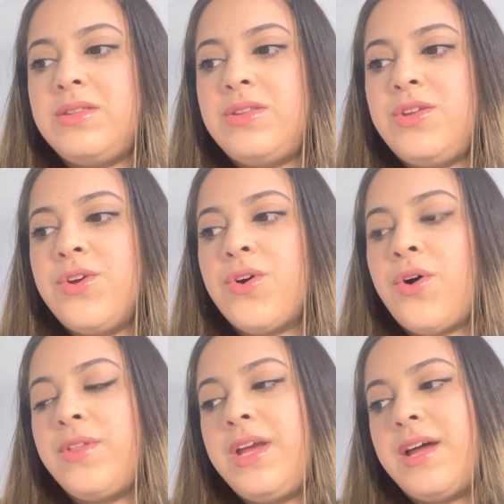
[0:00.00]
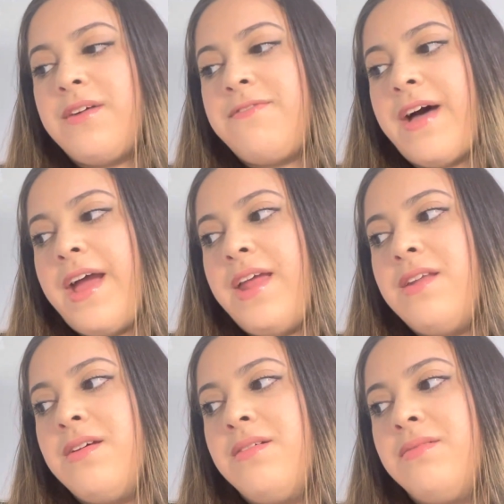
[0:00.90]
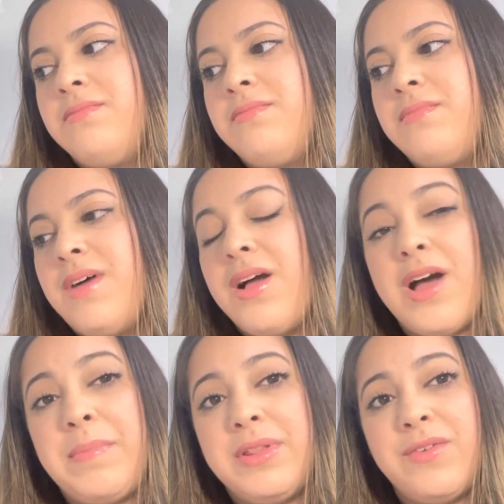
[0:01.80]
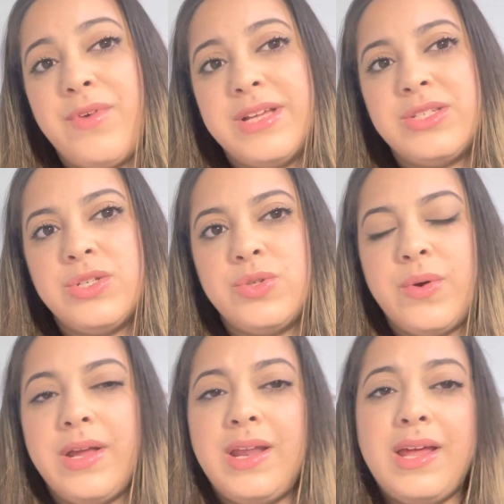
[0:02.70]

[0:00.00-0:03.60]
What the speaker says: you're only gonna find a couple of ways to do it,